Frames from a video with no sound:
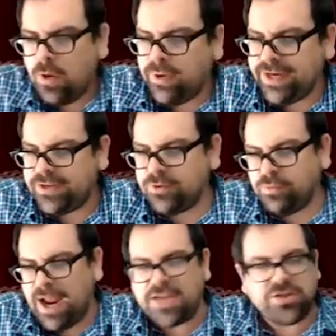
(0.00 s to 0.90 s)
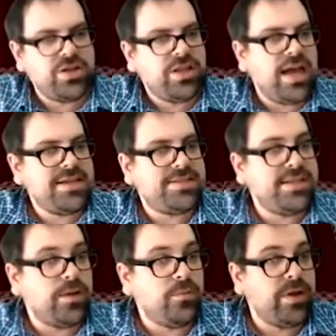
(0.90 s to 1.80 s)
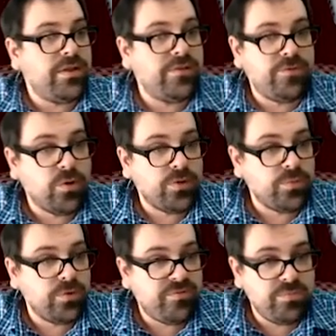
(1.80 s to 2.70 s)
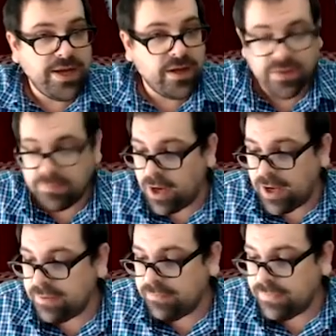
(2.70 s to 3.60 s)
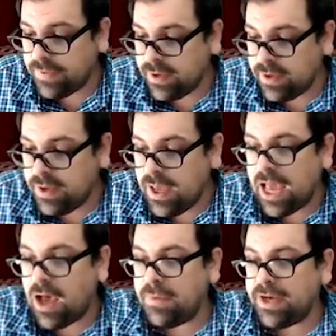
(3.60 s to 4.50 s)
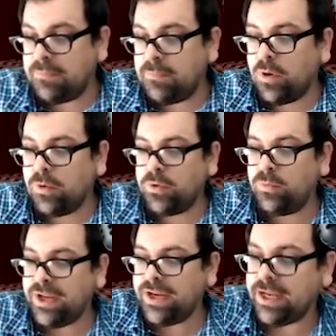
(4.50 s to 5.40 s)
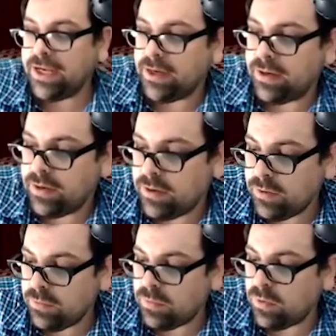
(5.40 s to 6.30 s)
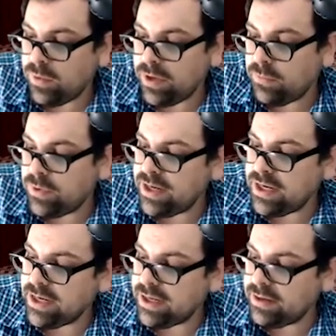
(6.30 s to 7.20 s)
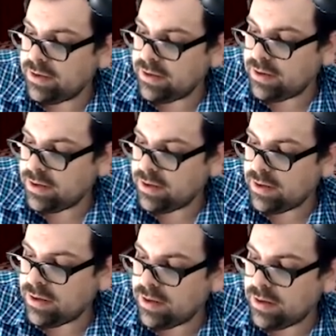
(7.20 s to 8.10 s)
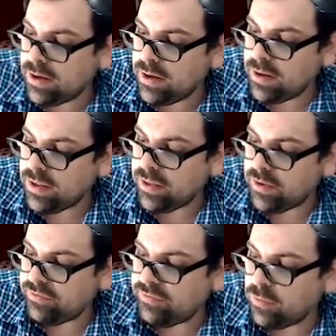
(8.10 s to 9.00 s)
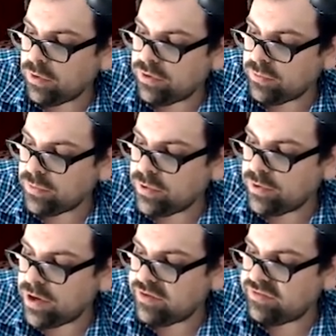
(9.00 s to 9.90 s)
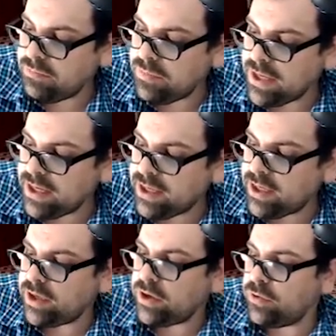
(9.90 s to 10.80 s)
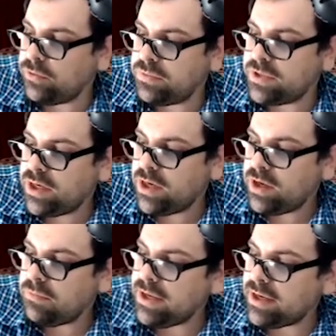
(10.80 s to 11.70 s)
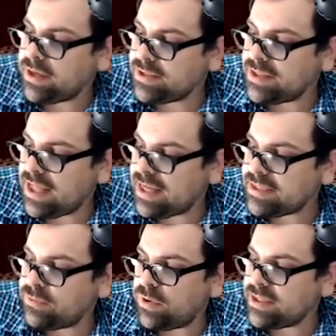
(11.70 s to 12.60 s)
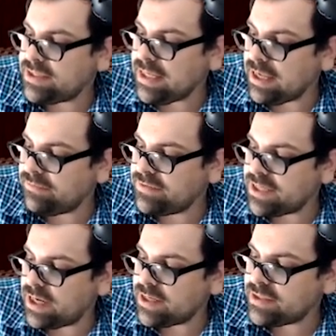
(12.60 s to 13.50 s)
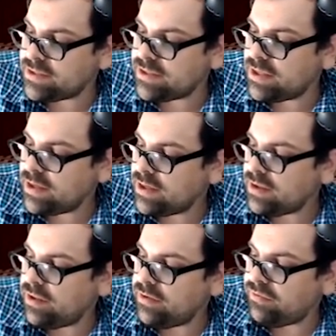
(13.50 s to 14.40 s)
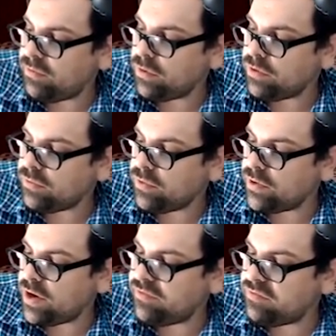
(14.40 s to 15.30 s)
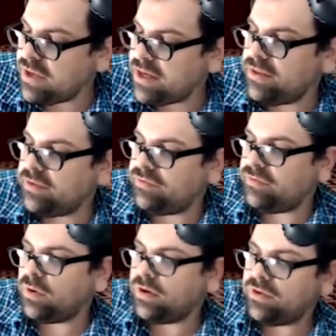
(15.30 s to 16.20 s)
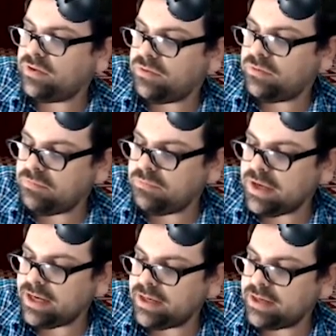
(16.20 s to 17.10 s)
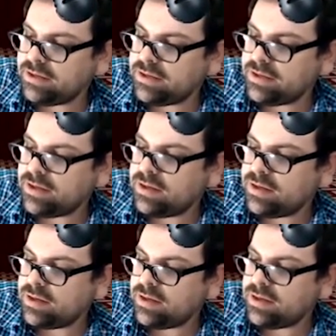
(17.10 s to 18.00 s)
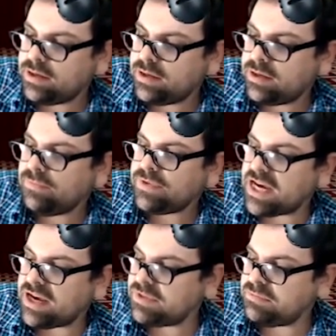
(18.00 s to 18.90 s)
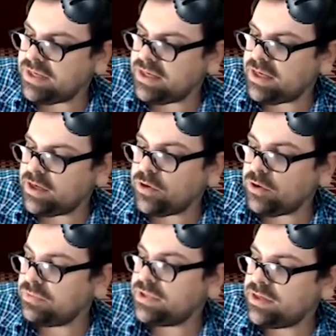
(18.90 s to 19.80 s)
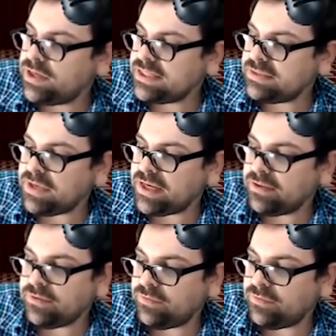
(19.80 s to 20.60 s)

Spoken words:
We need to rationalize to get rid of the 4th root of b on the bottom. How many more would we need? Well, we would need the 4th root of b cubed, because that's what gives us the 4th root of b to the 4th. B times b cubed is b to the